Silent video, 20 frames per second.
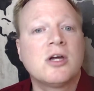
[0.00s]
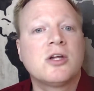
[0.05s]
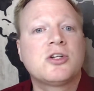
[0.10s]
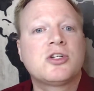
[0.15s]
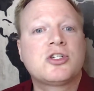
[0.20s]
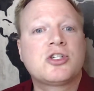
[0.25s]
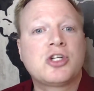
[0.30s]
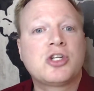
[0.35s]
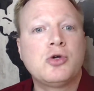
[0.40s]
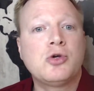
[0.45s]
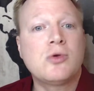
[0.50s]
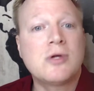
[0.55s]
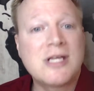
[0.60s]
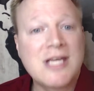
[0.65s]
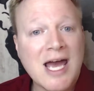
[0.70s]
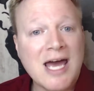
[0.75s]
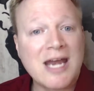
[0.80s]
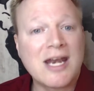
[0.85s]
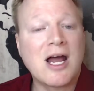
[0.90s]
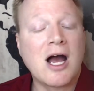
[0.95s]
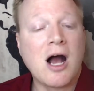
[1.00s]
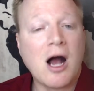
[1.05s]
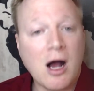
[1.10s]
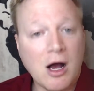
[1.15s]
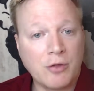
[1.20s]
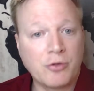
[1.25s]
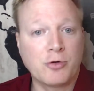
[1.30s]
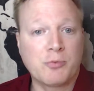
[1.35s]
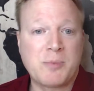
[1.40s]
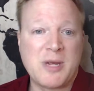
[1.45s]
to get
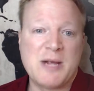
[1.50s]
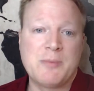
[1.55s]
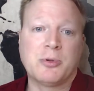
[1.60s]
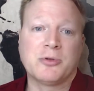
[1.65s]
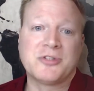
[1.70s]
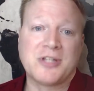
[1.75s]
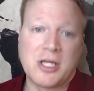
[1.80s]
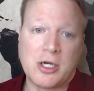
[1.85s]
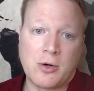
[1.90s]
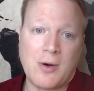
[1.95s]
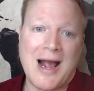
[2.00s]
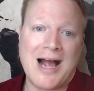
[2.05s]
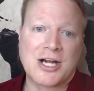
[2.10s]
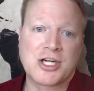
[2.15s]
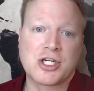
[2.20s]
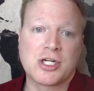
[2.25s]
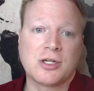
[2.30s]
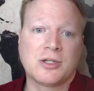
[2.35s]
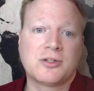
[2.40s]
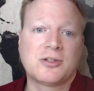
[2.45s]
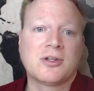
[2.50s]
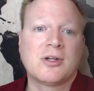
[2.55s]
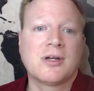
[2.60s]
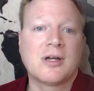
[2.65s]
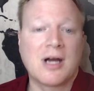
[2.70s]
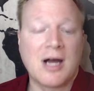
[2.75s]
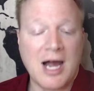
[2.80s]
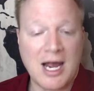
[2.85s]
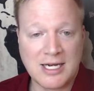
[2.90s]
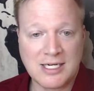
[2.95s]
other people's interactions,
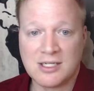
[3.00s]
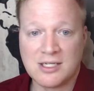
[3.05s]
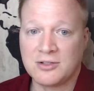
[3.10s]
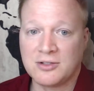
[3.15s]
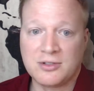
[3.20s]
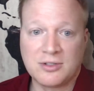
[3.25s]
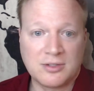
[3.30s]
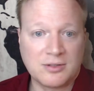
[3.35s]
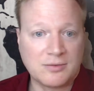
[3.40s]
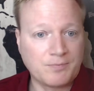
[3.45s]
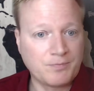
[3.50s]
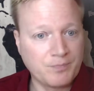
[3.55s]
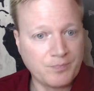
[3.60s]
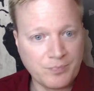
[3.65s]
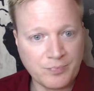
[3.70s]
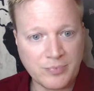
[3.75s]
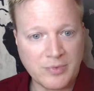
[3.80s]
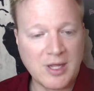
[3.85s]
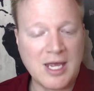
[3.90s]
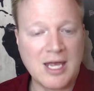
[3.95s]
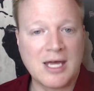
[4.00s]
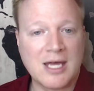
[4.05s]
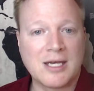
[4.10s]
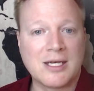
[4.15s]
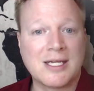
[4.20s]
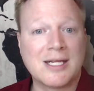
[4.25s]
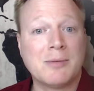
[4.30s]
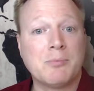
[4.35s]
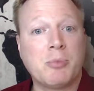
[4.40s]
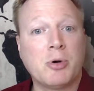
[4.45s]
ideas,
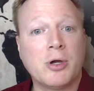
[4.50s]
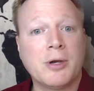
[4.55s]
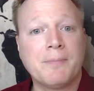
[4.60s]
and input.